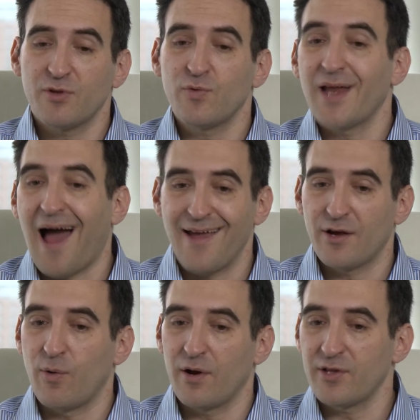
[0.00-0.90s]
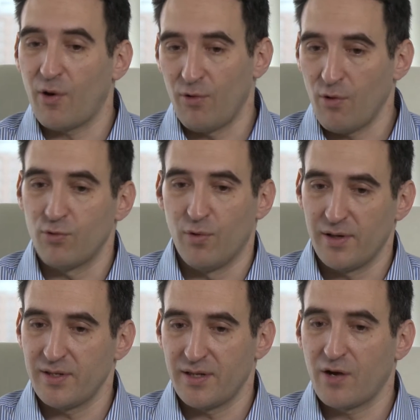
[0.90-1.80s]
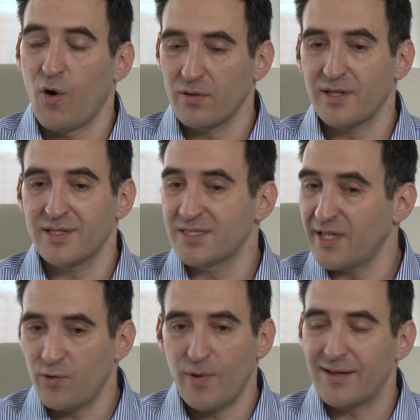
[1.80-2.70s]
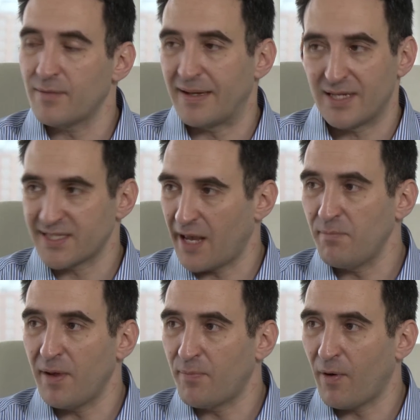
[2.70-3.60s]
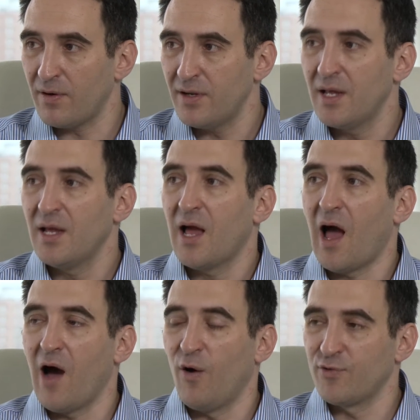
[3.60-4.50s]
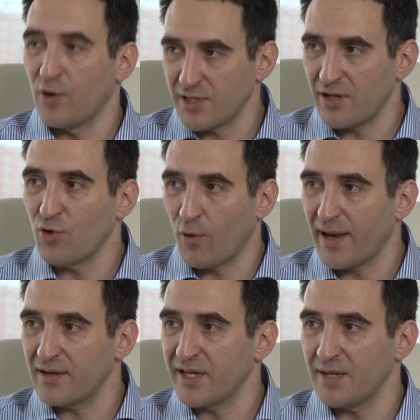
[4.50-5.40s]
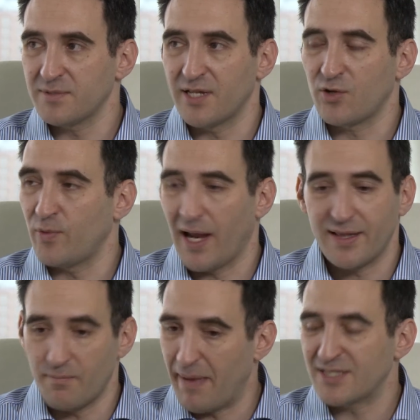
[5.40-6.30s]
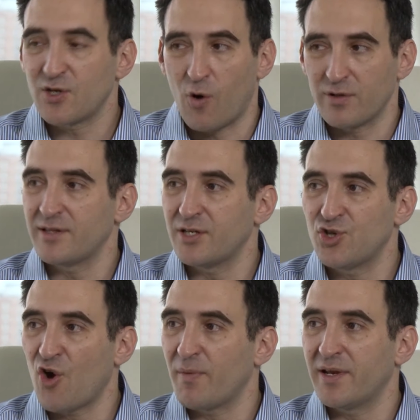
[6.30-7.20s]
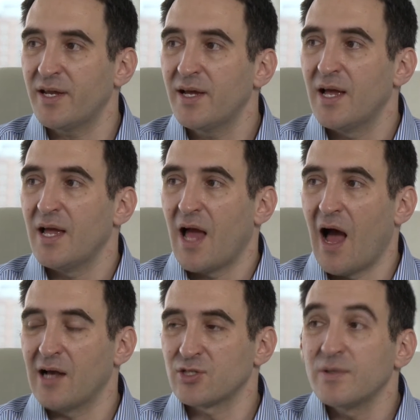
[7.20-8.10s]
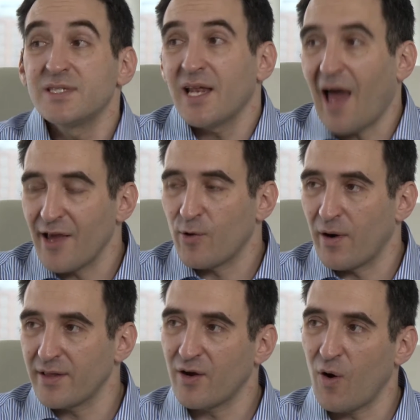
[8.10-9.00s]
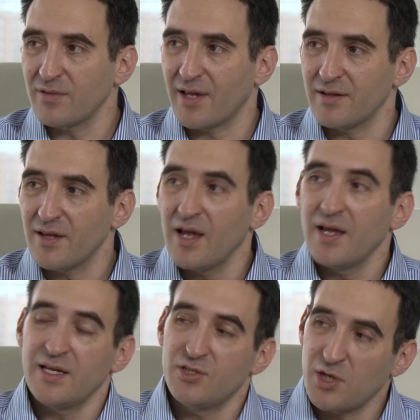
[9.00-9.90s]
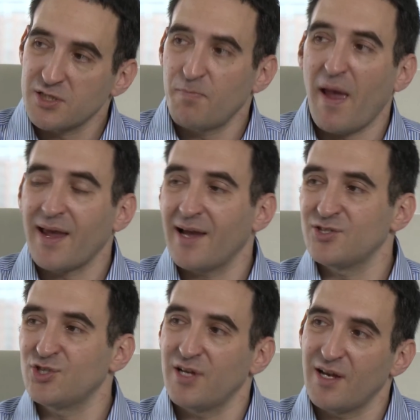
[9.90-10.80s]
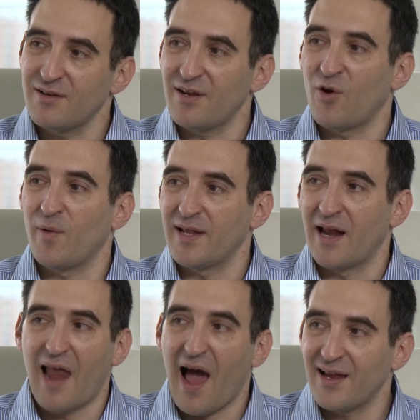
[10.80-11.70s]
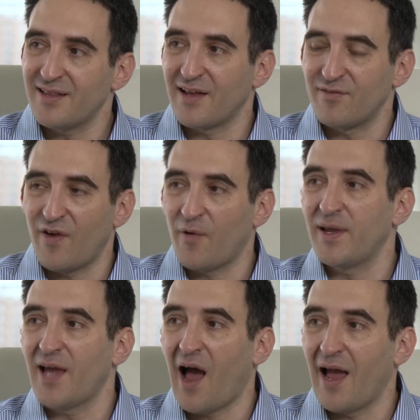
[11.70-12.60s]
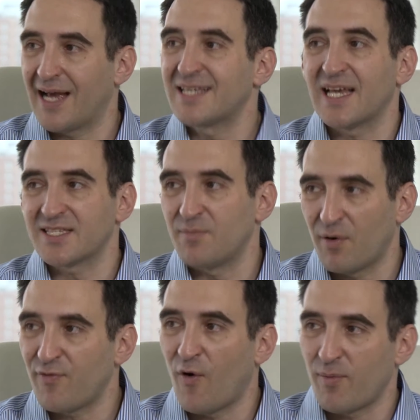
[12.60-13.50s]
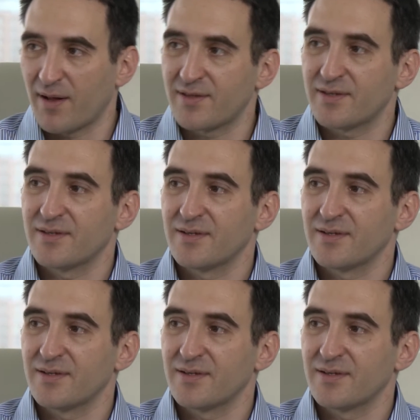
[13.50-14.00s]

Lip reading: between high quality or low quality. The content is still created by the same people of those editorial teams that create the best content in Germany. So it's still high quality content. It's just packaged in a light and very accessible format.